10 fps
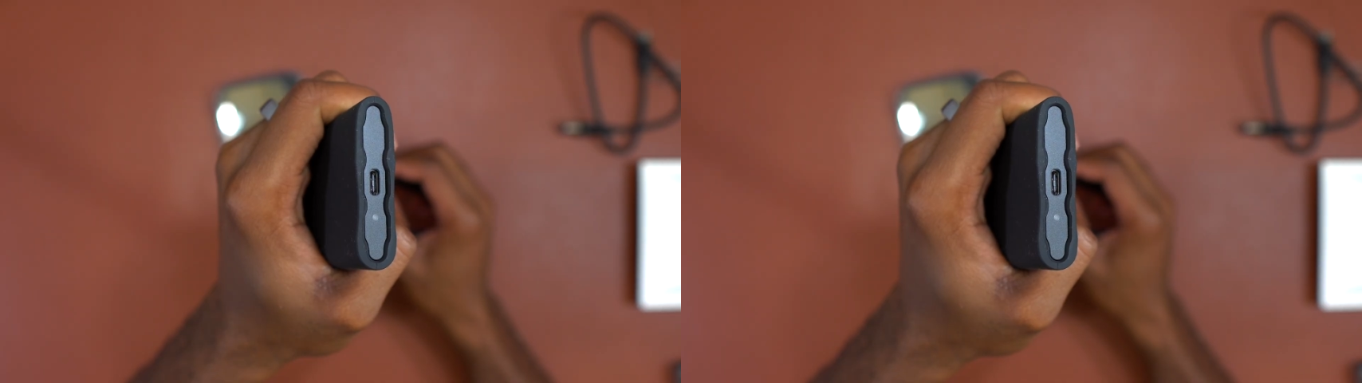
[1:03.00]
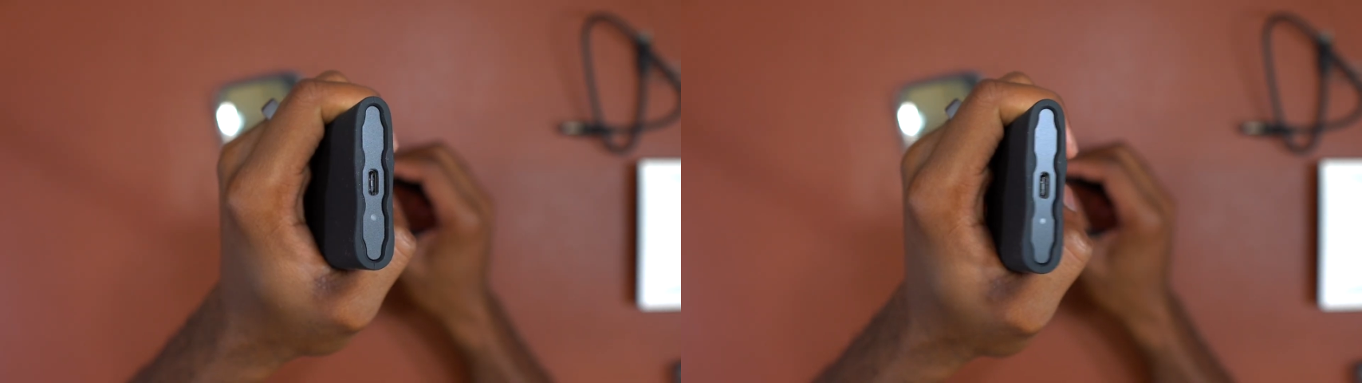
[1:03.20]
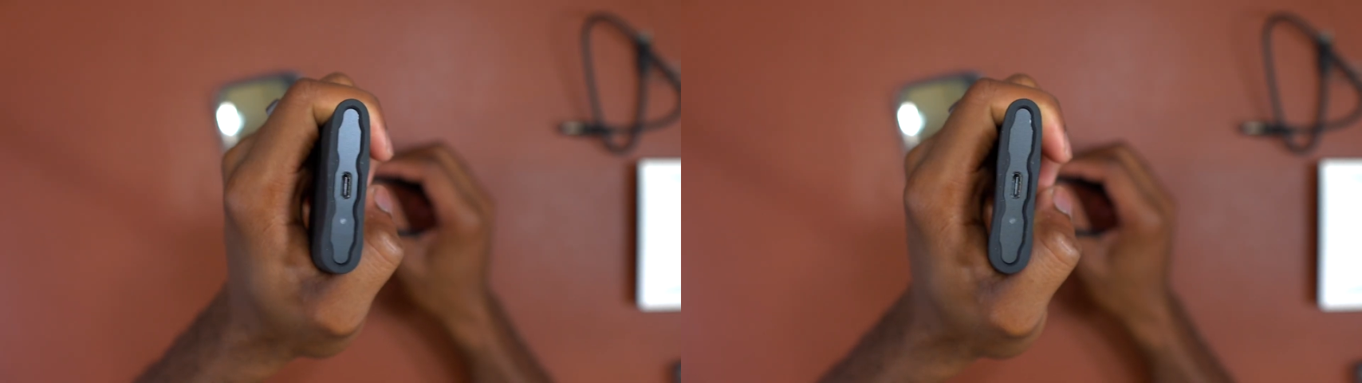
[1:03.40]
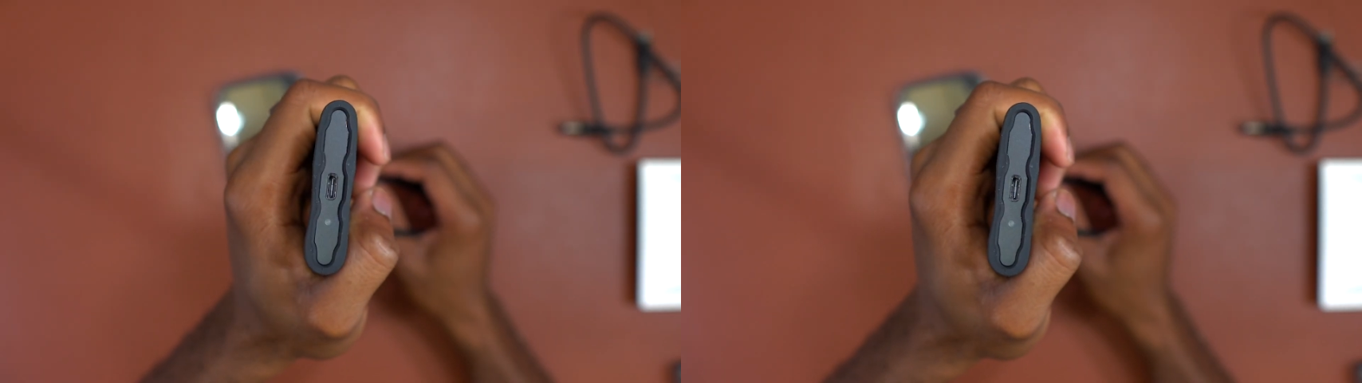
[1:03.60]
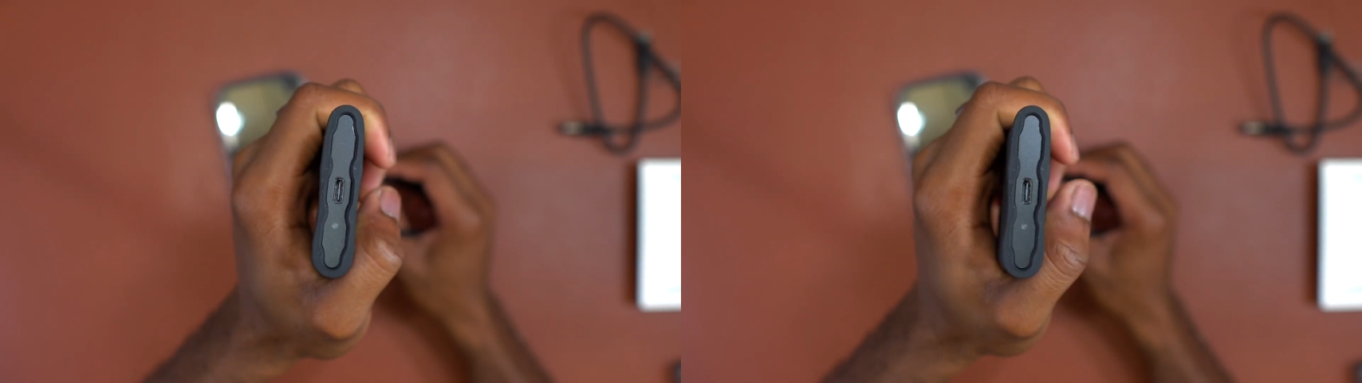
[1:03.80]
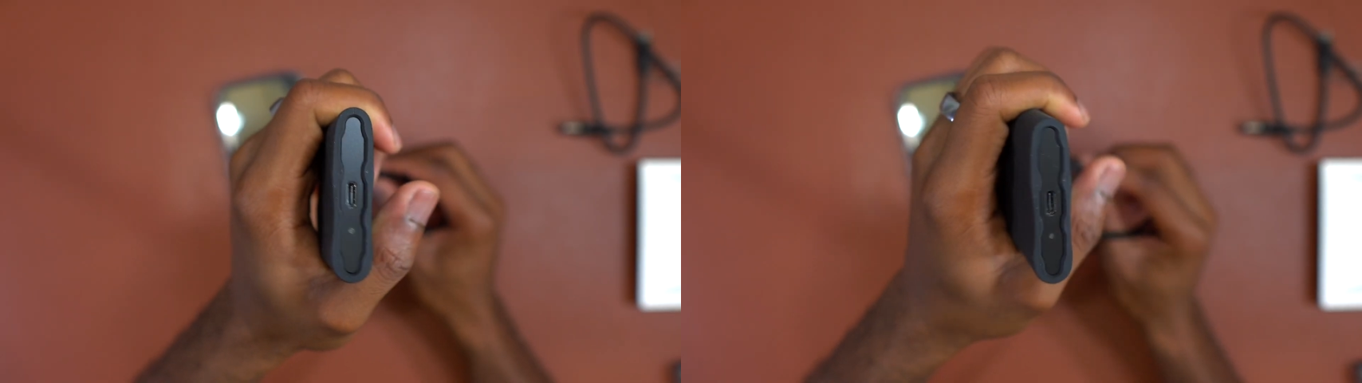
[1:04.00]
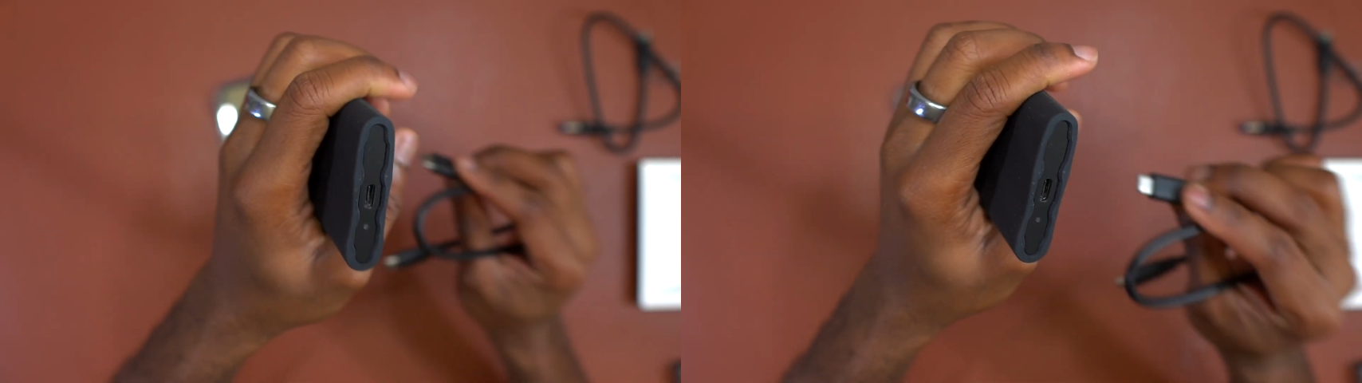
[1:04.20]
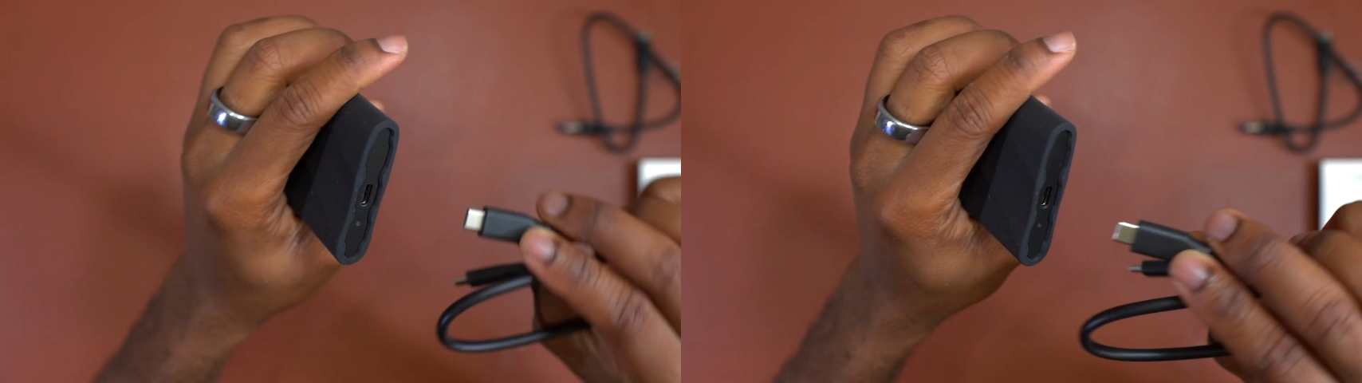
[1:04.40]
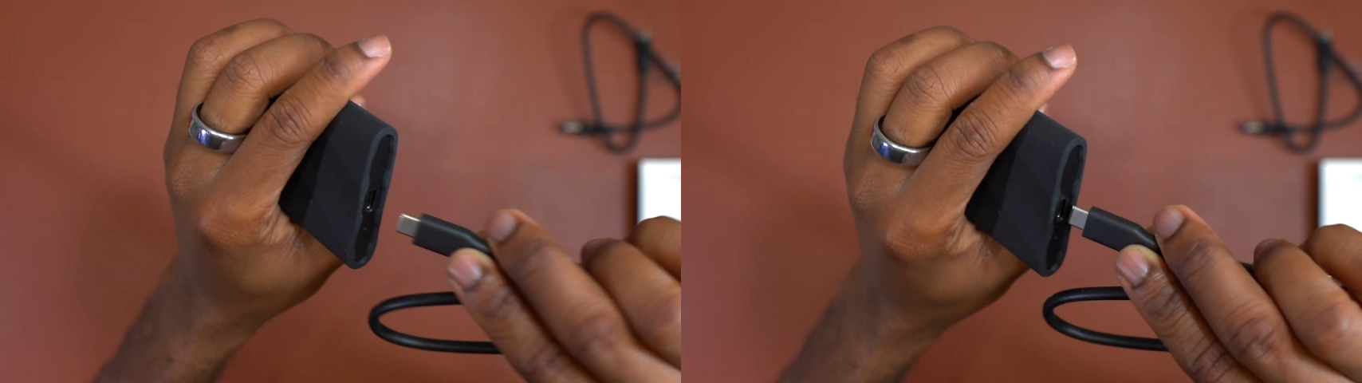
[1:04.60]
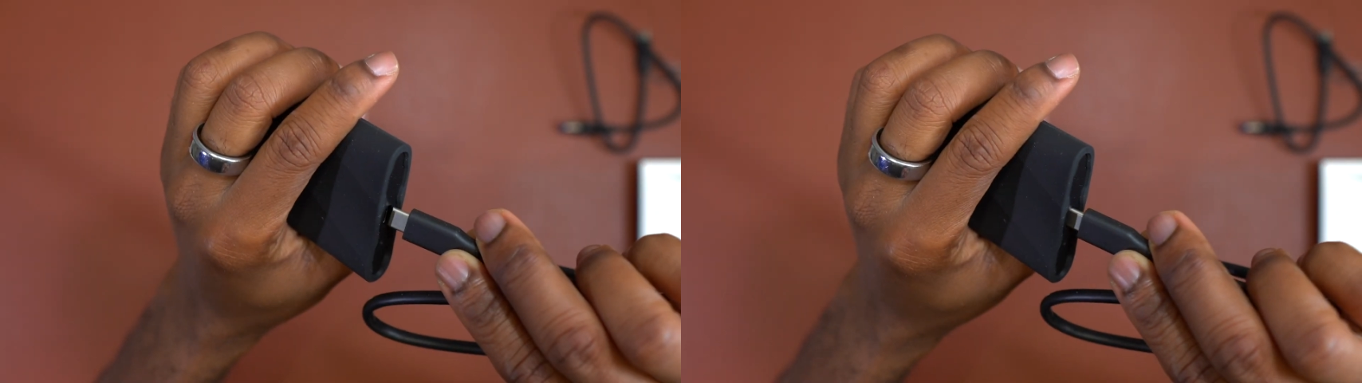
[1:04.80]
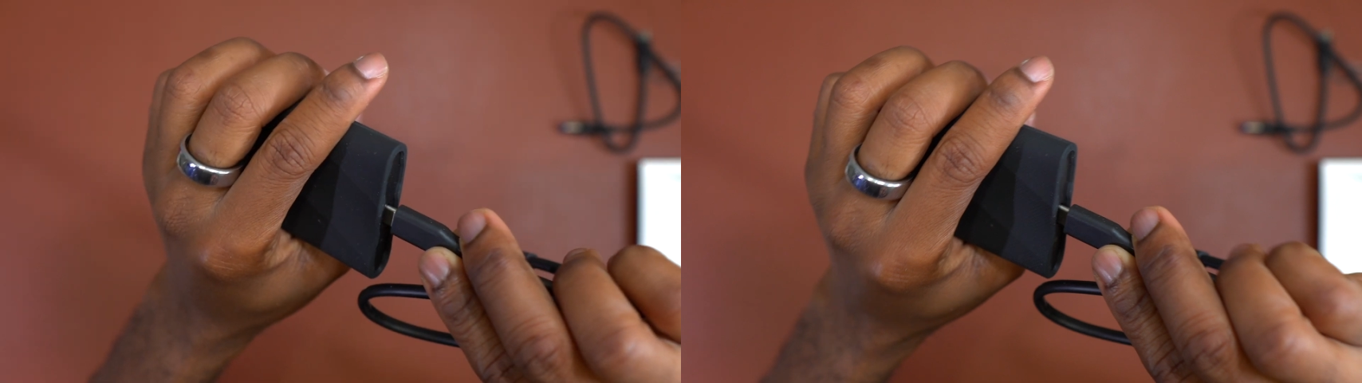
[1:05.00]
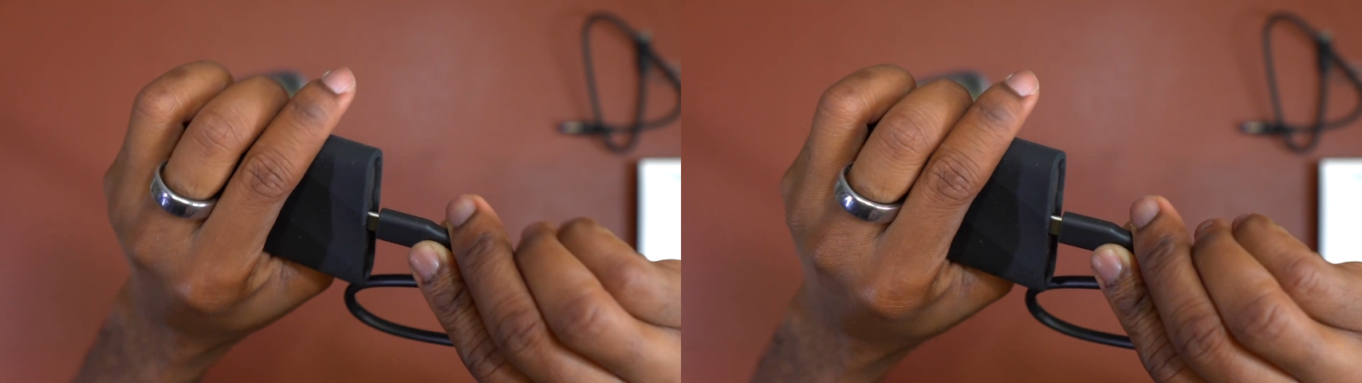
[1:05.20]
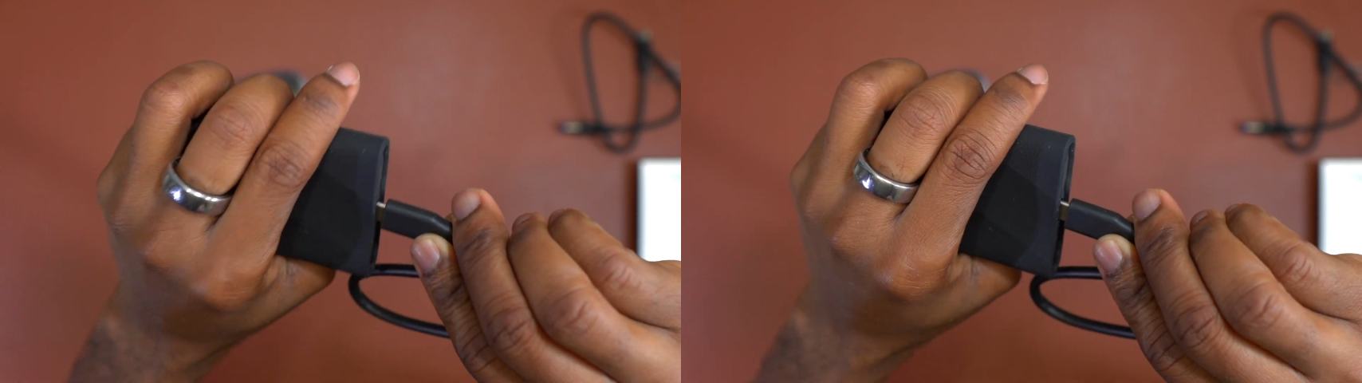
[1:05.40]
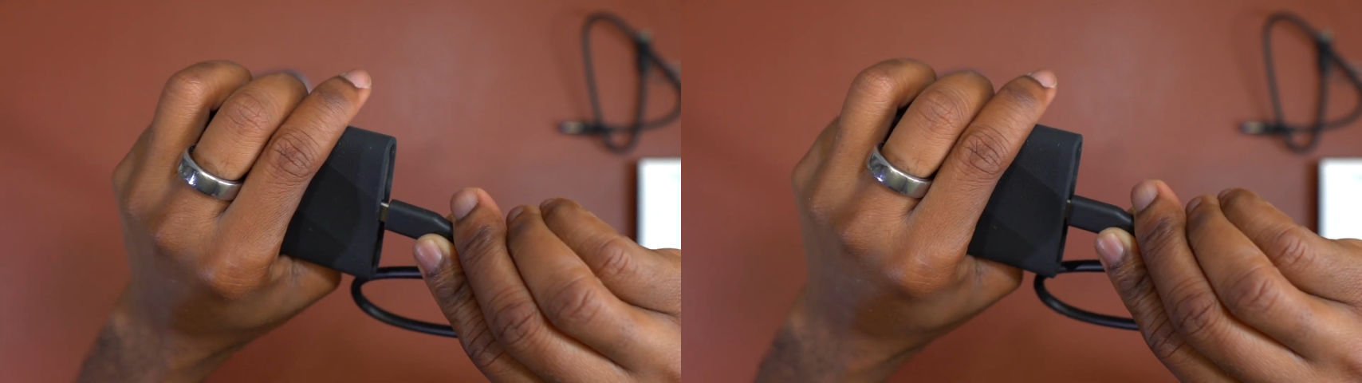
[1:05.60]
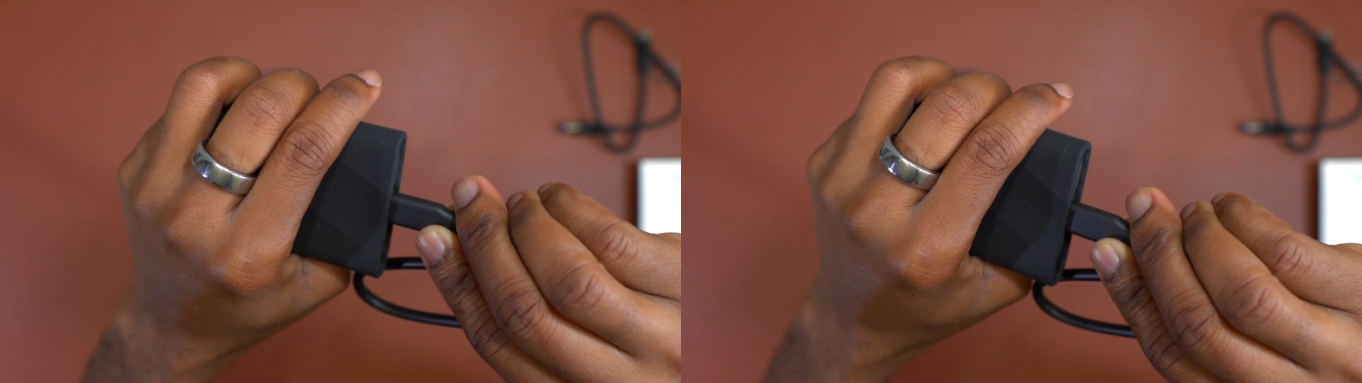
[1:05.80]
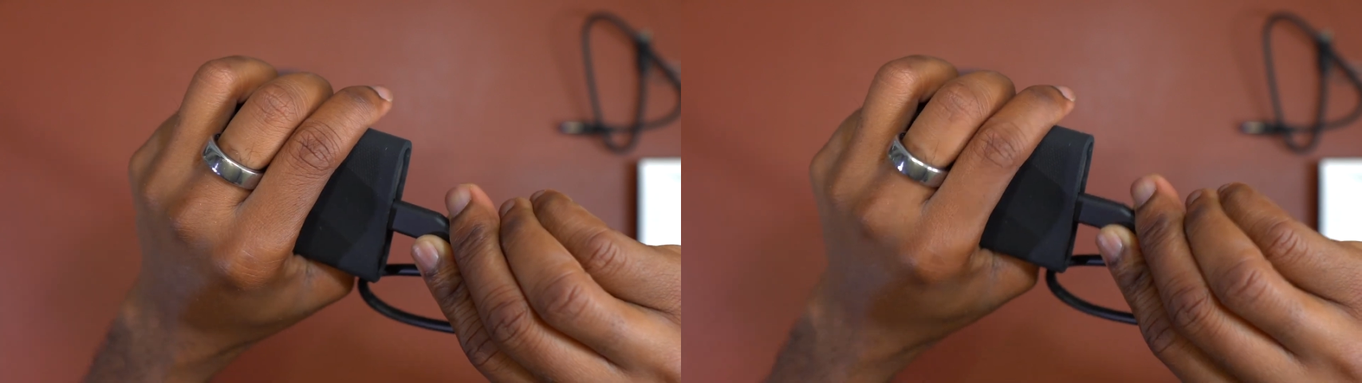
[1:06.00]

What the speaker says: [unreadable: no face in view]